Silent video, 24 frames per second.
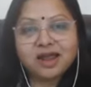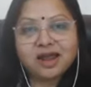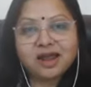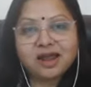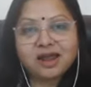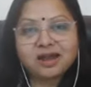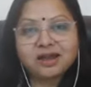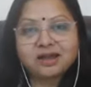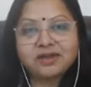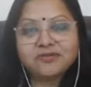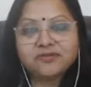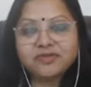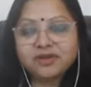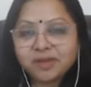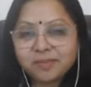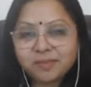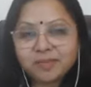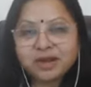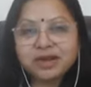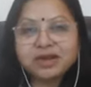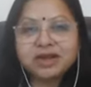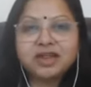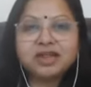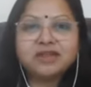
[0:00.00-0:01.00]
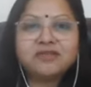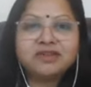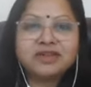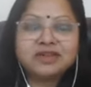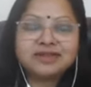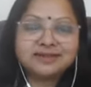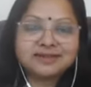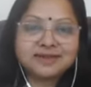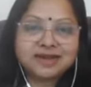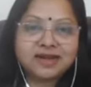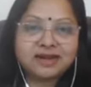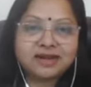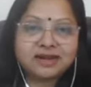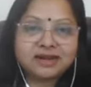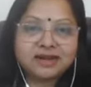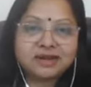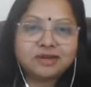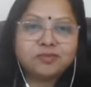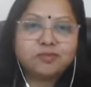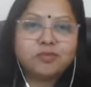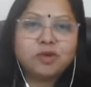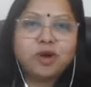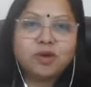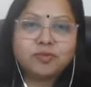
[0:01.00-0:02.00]
And from Monday we
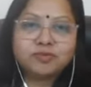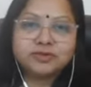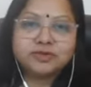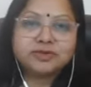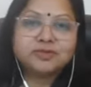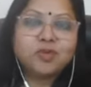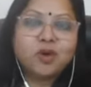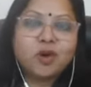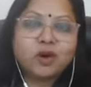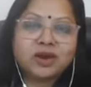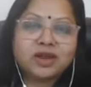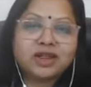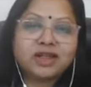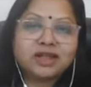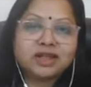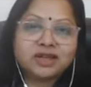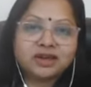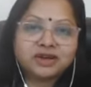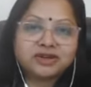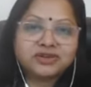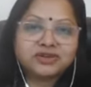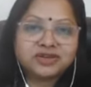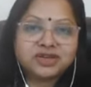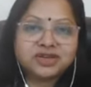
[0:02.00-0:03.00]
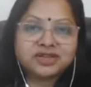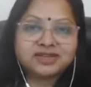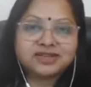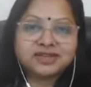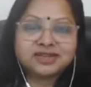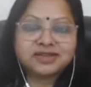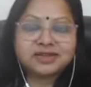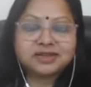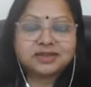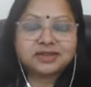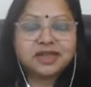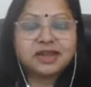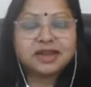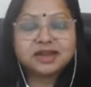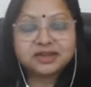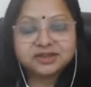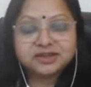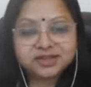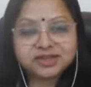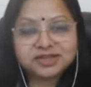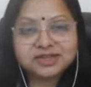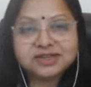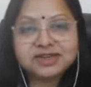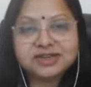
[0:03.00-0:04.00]
started Mom's Morning
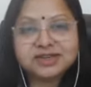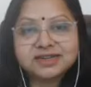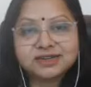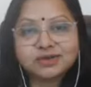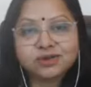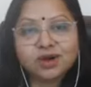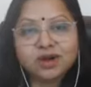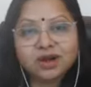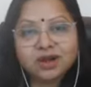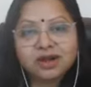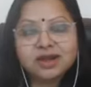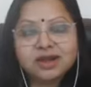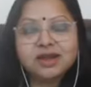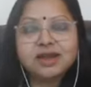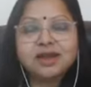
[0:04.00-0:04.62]
Energizer, it's called.